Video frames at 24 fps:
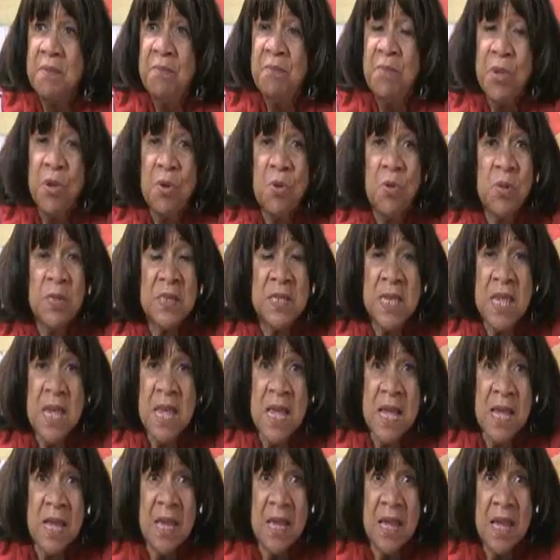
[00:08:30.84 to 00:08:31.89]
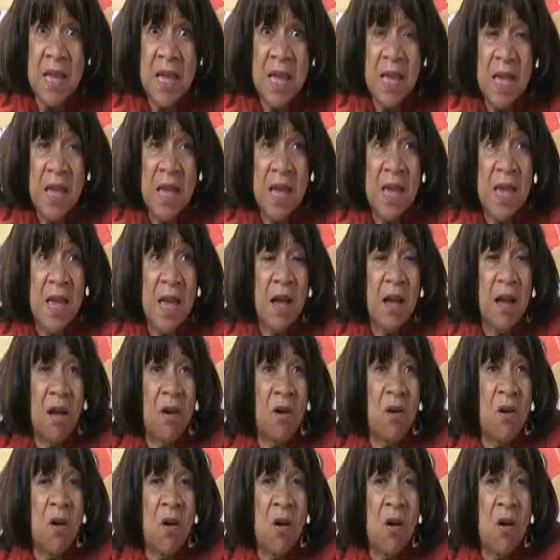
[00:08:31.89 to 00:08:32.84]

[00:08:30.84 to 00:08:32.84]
uh, music, mm -hmm, mm -hmm.